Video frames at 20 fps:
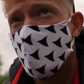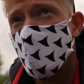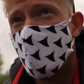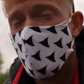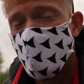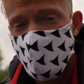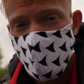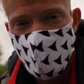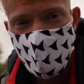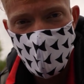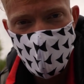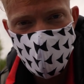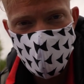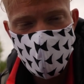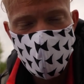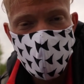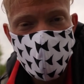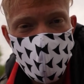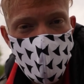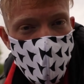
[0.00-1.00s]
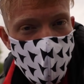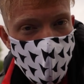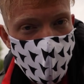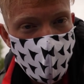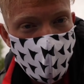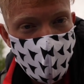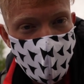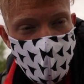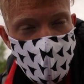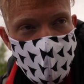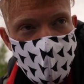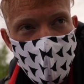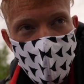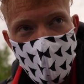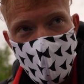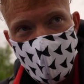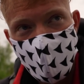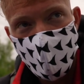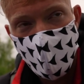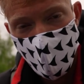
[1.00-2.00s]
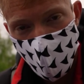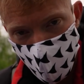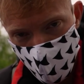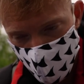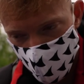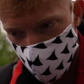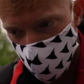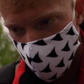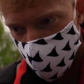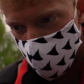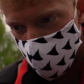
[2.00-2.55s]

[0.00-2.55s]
And it is to show me and my coach